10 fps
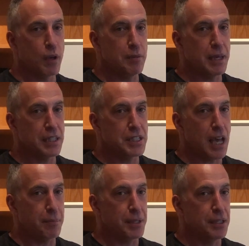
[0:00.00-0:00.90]
way to make this
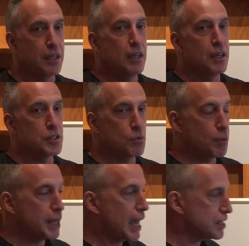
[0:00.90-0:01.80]
happen. So what
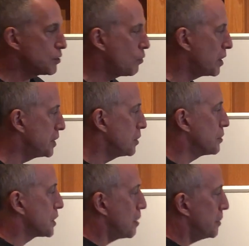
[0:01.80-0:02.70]
we actually want to do
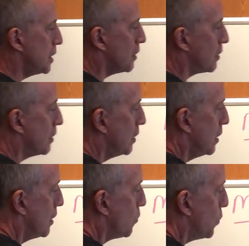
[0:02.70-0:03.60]
is come in here,
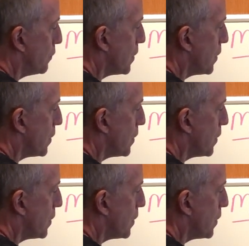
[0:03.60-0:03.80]
we've